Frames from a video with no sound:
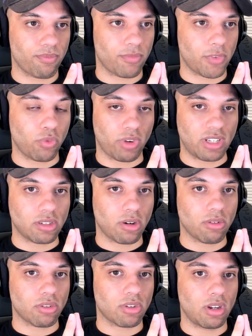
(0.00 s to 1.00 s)

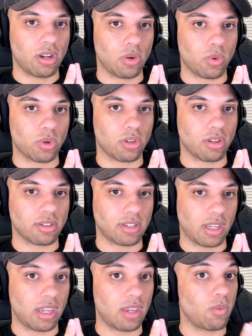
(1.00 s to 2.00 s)
research in order to
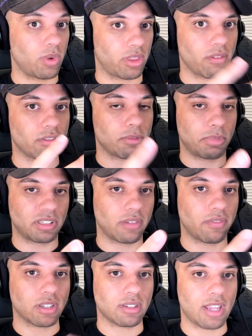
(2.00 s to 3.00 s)
see what the
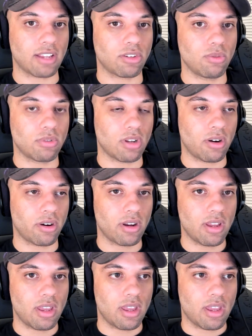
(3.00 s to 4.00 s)
specific statutes are
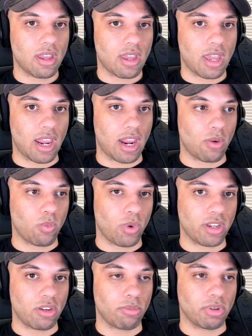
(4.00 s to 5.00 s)
and
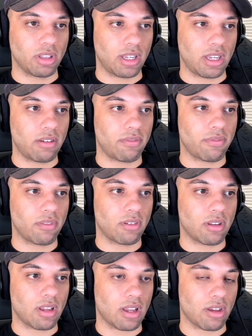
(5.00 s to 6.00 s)
what you believe
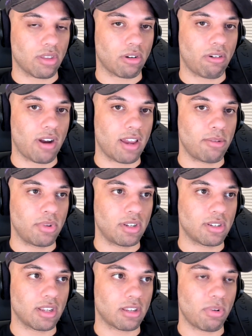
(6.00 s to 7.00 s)
the crime
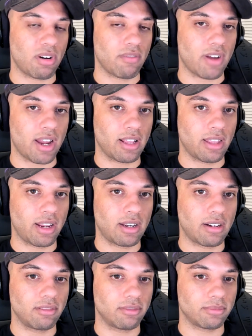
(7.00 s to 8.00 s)
is that's been
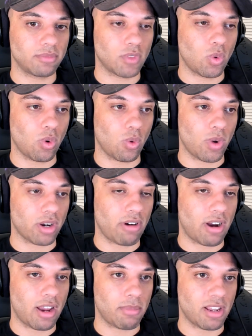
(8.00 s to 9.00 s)
violated, or what
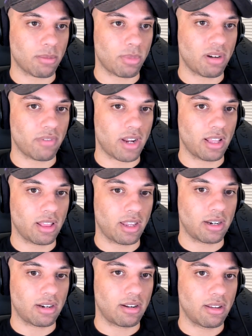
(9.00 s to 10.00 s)
crime has been
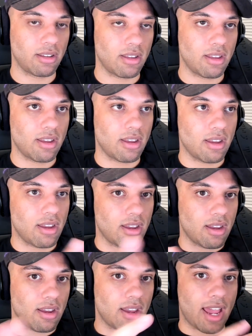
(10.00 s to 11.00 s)
violated.
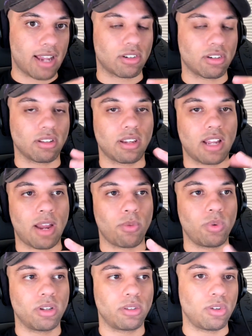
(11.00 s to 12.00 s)
Actually, I
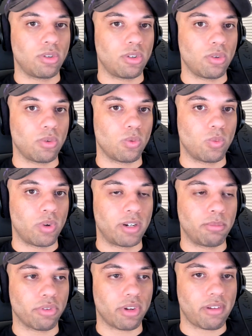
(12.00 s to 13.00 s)
will do you
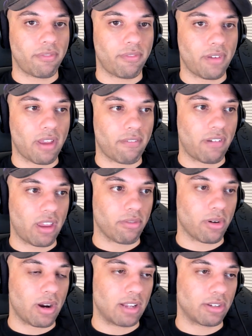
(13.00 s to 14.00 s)
one brief
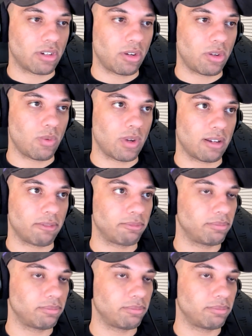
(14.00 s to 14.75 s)
favor. I'll show you